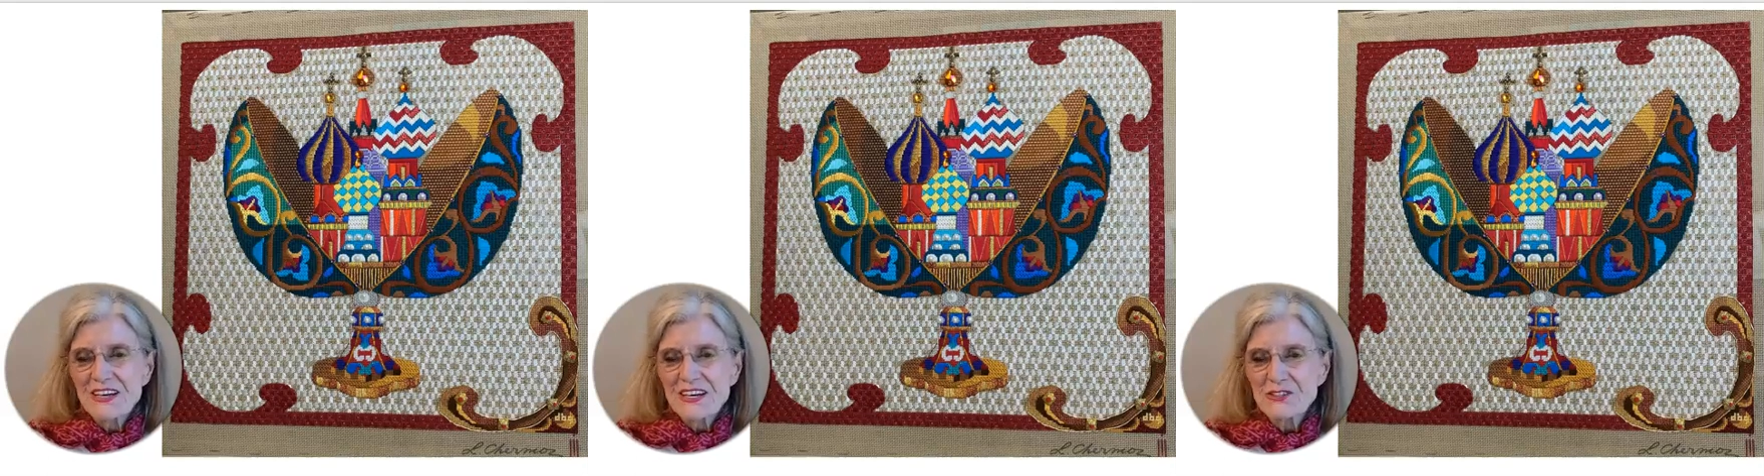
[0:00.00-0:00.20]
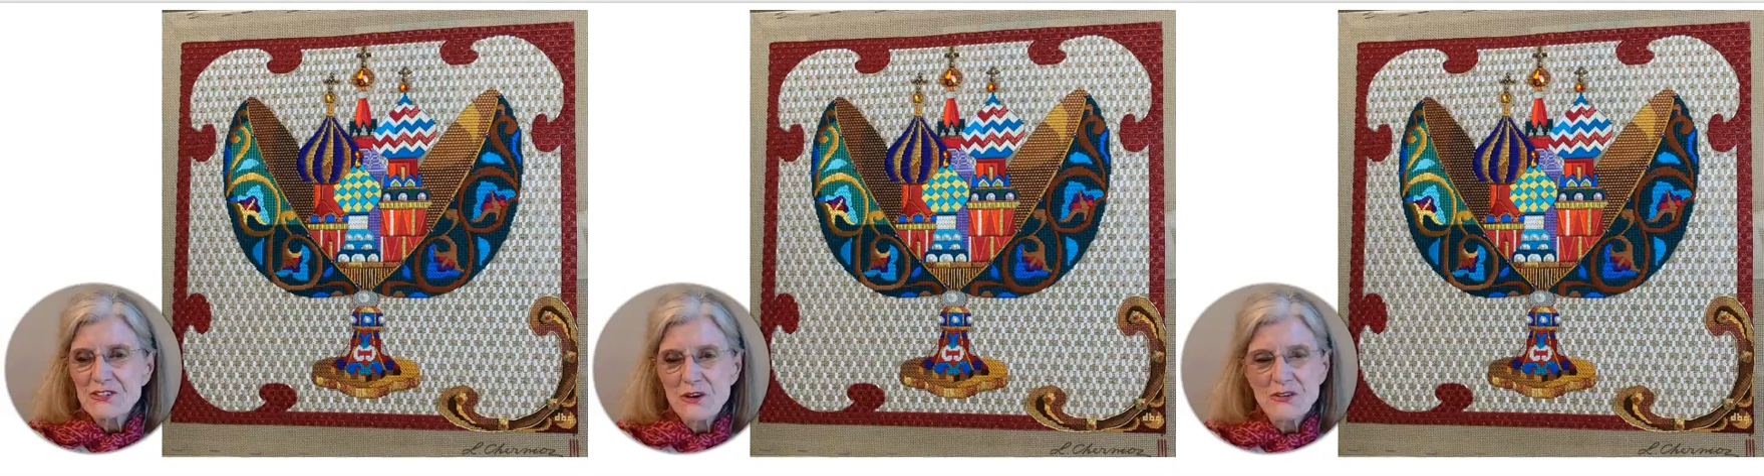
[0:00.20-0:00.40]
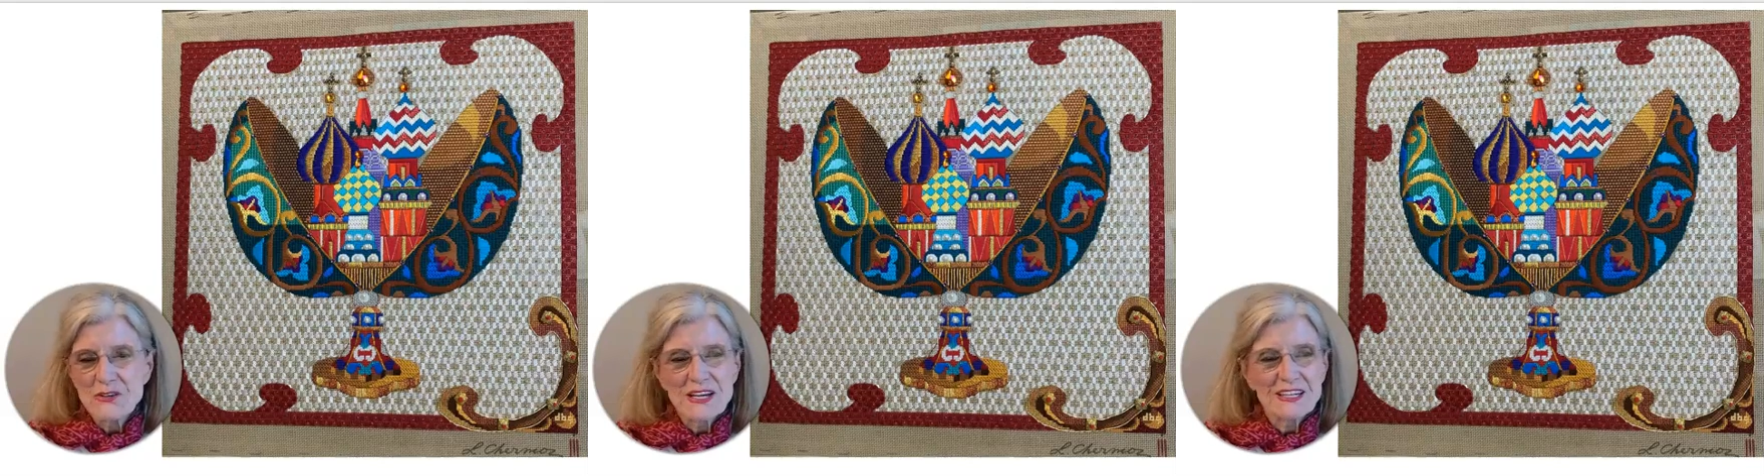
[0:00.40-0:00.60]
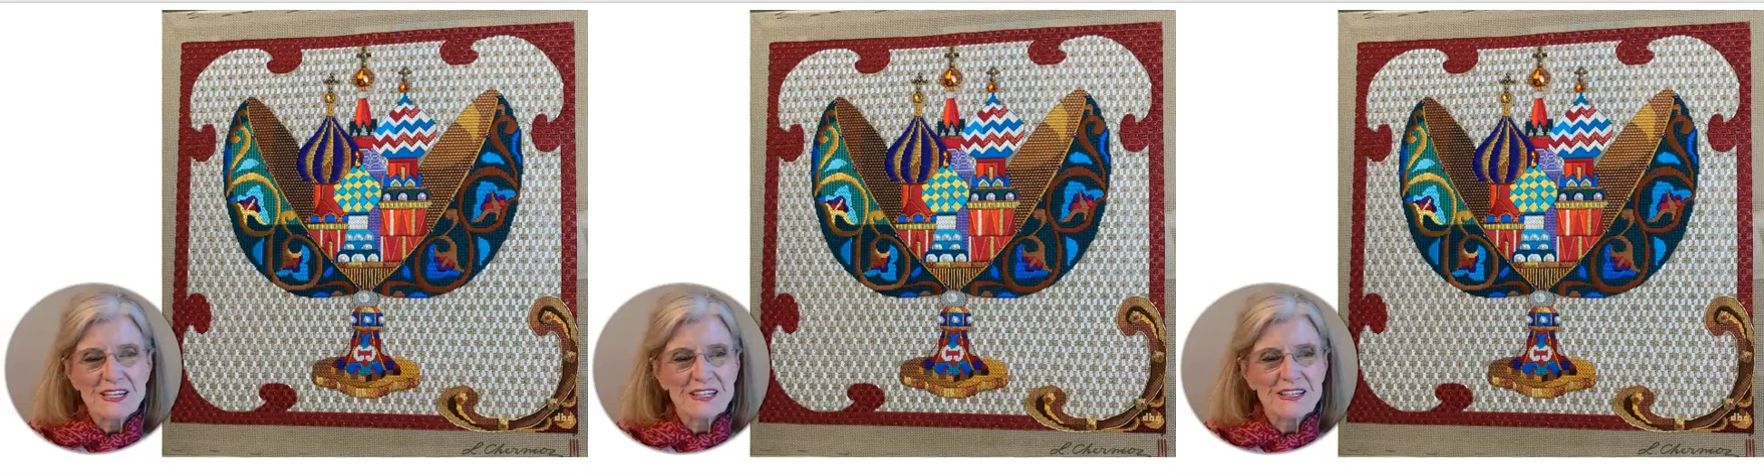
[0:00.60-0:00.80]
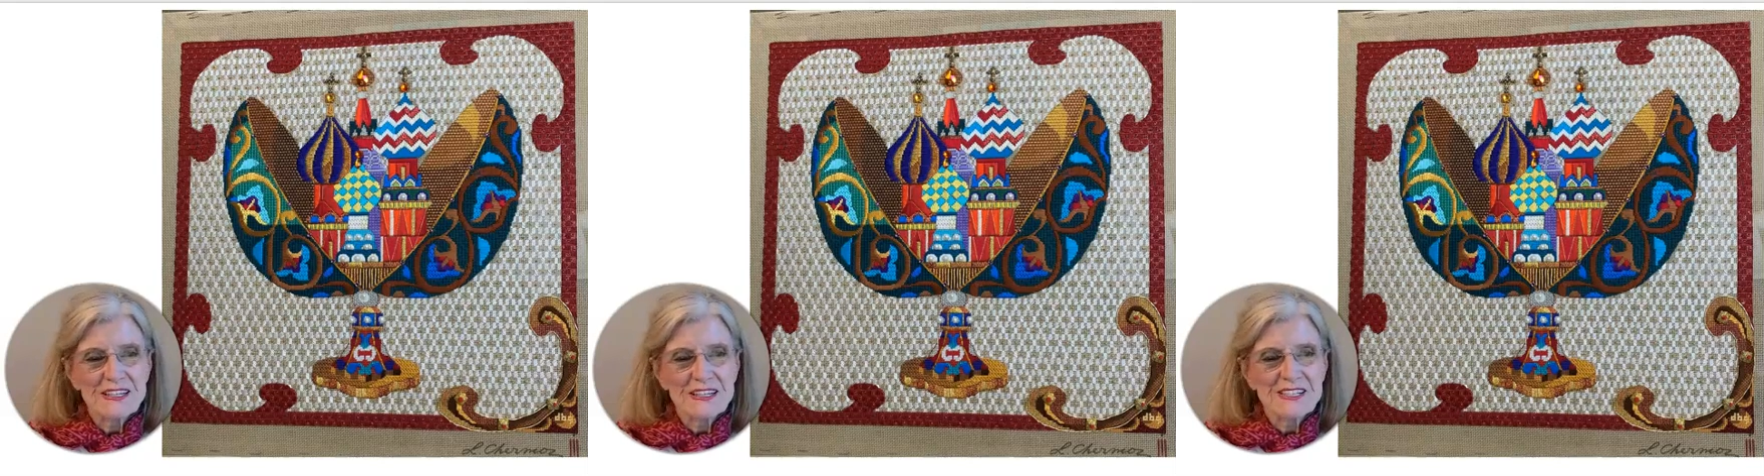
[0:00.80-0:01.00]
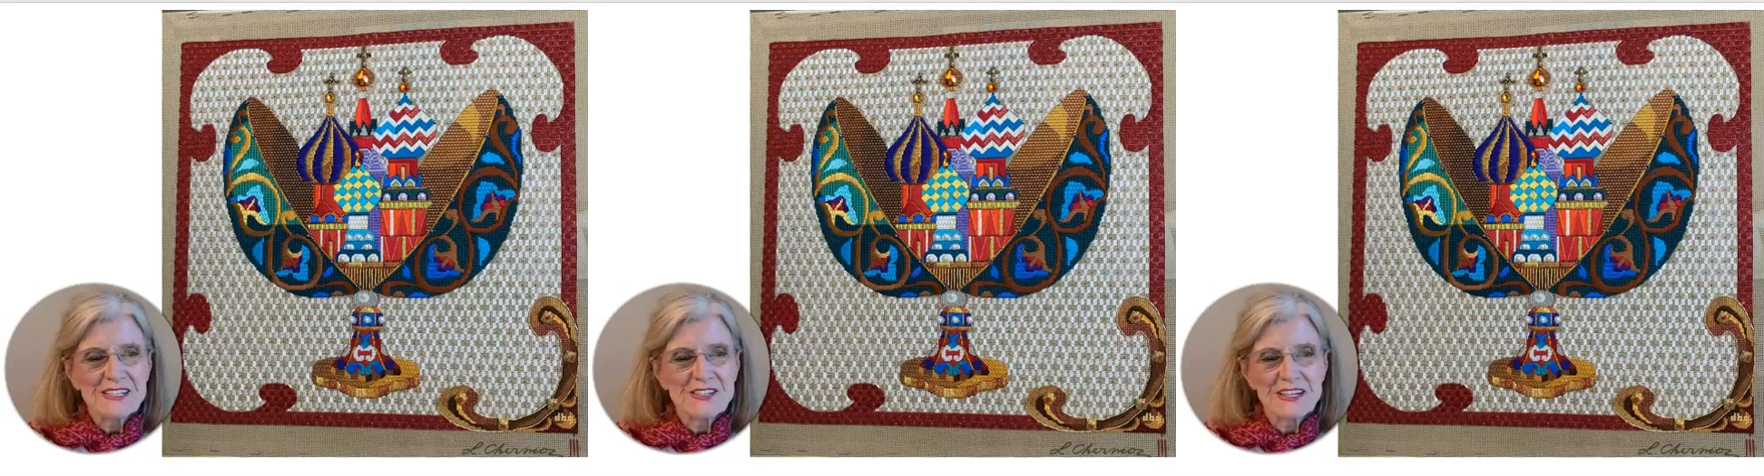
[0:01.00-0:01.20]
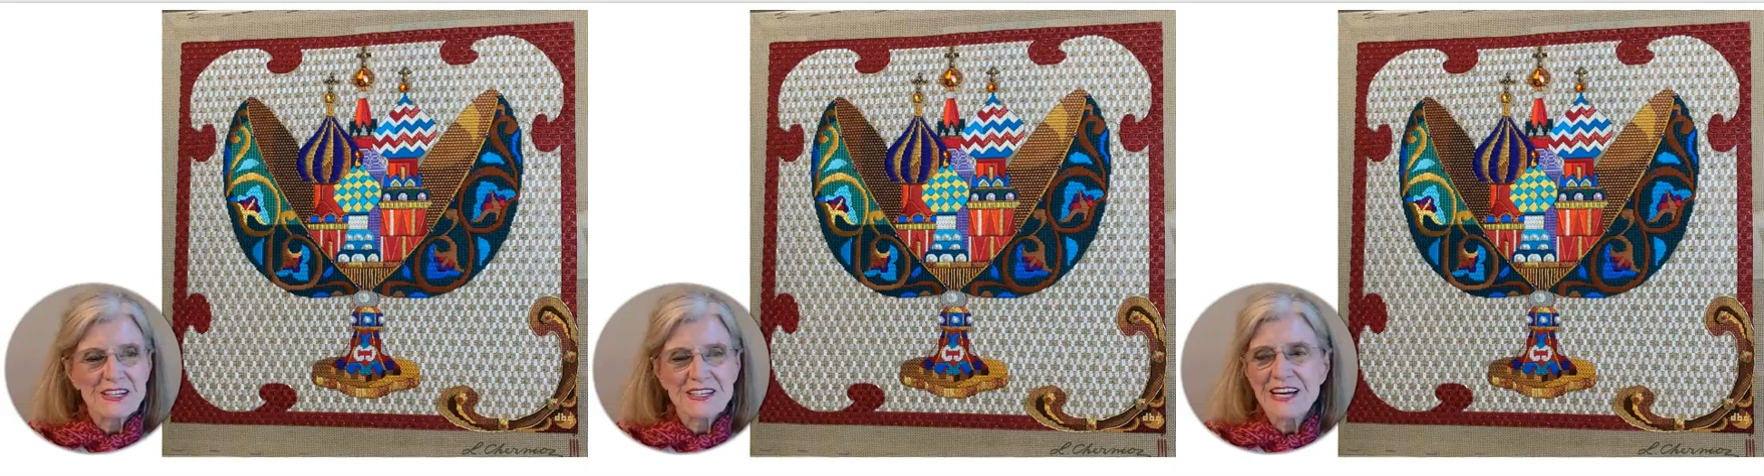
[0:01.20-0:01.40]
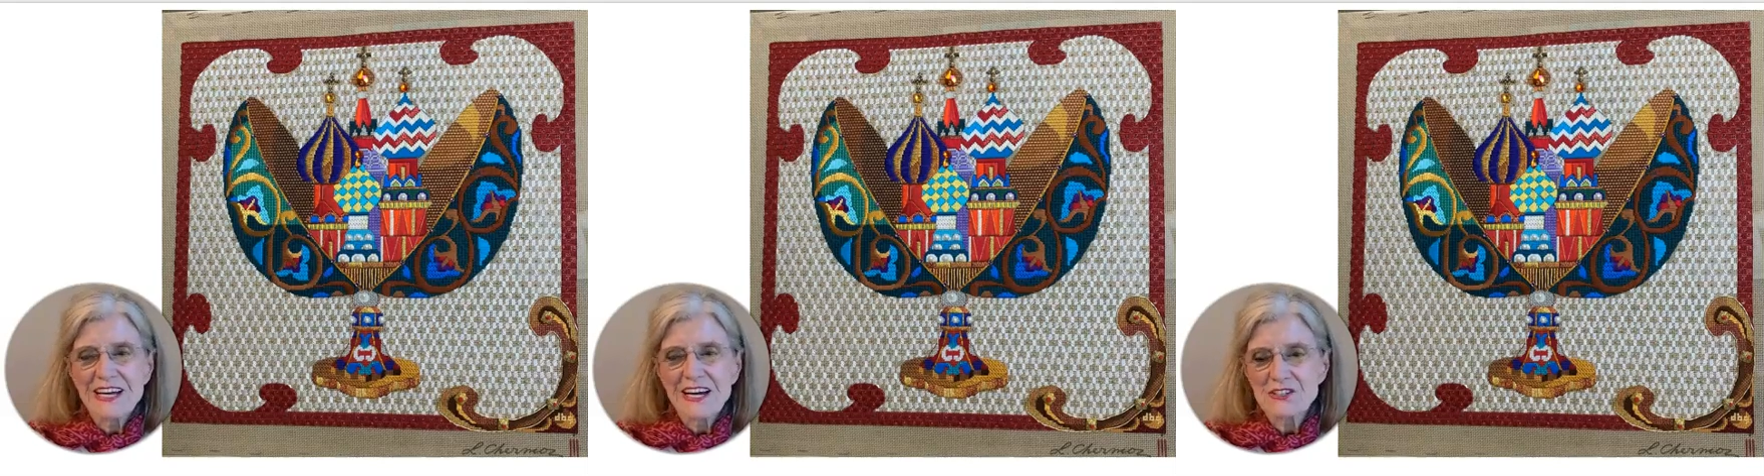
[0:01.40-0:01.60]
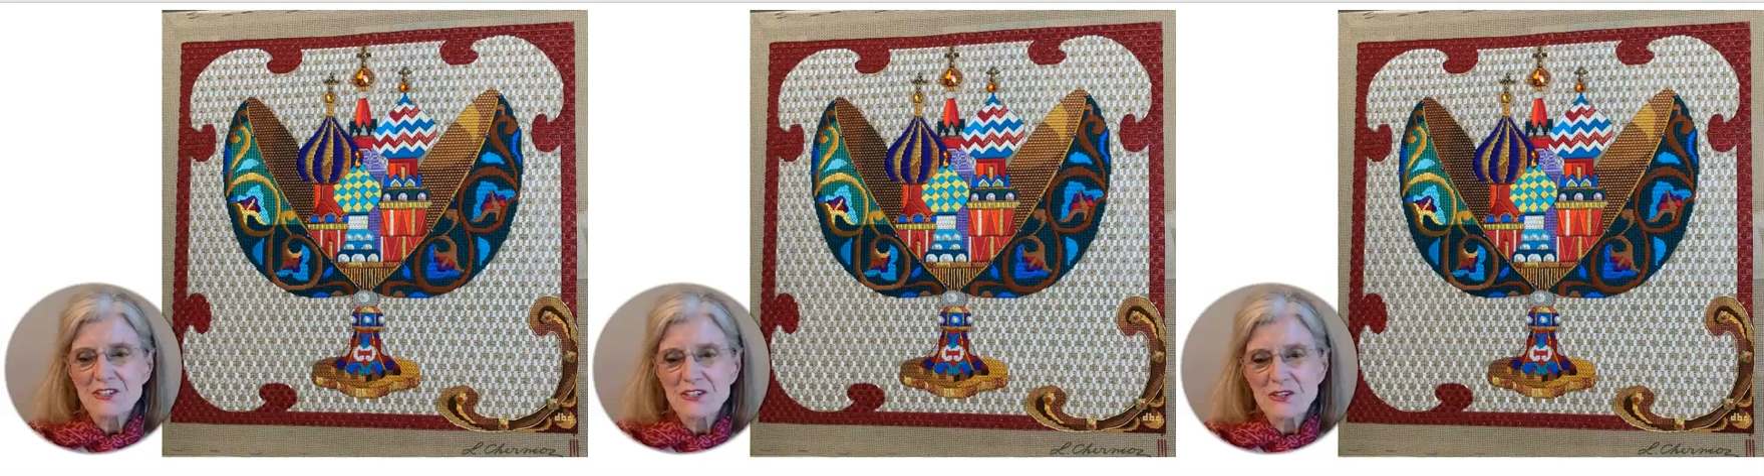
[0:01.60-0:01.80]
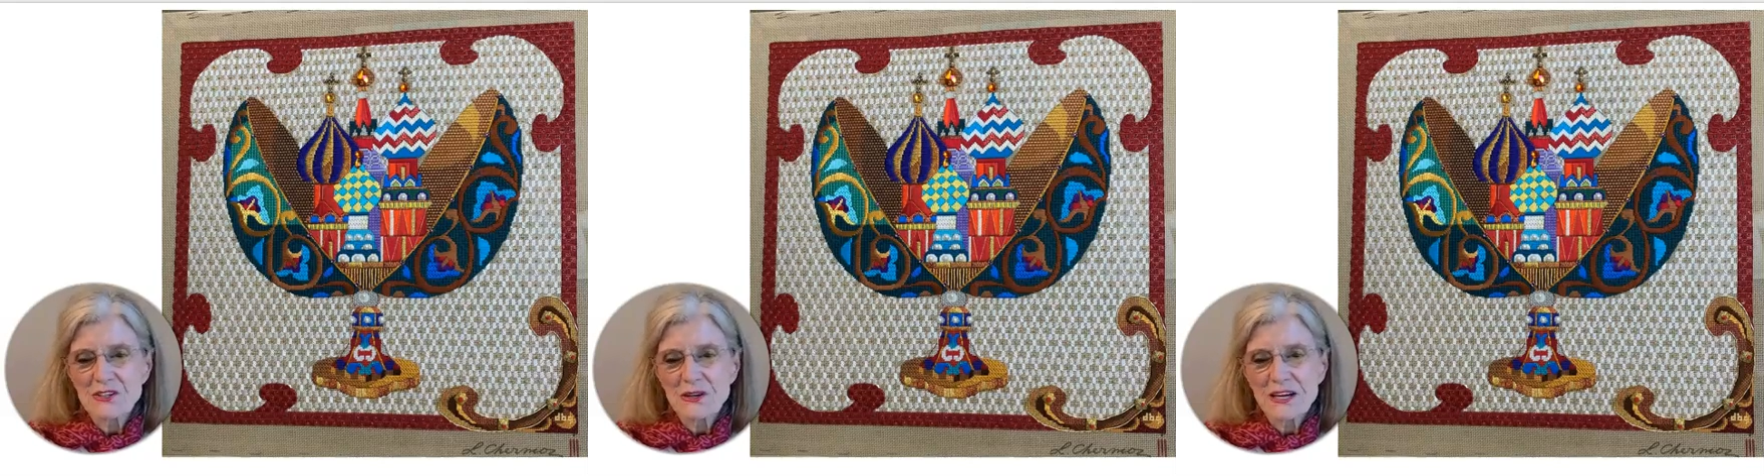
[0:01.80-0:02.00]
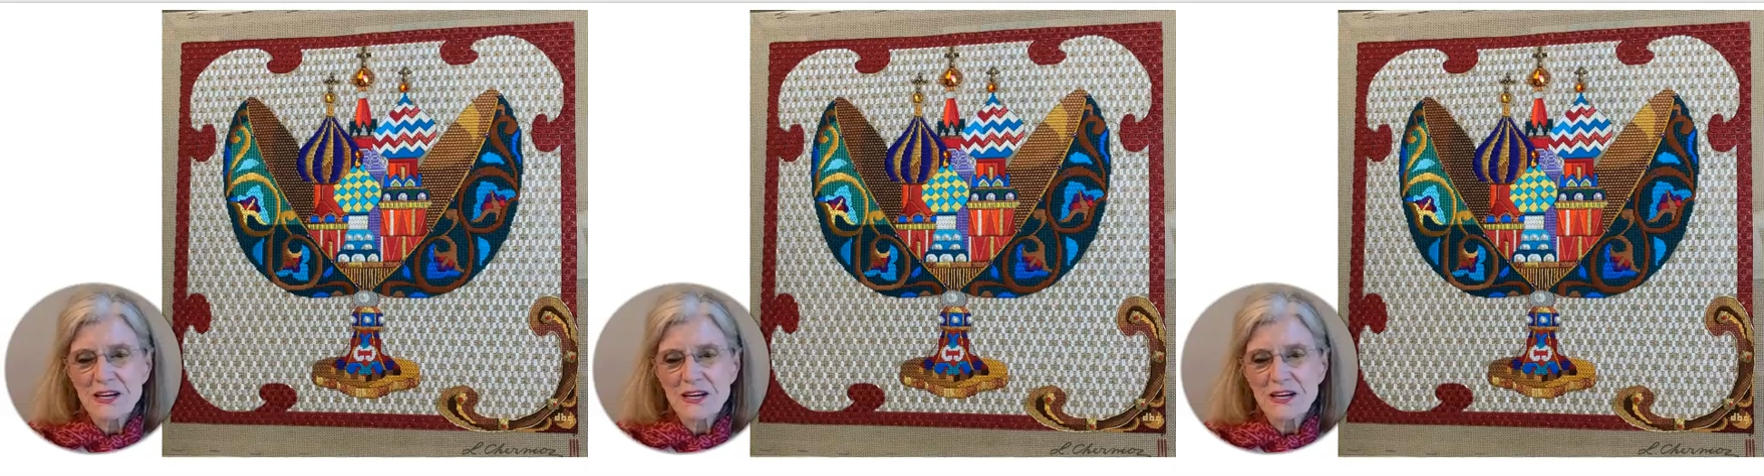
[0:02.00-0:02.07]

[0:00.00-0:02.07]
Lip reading: so that it can sit next to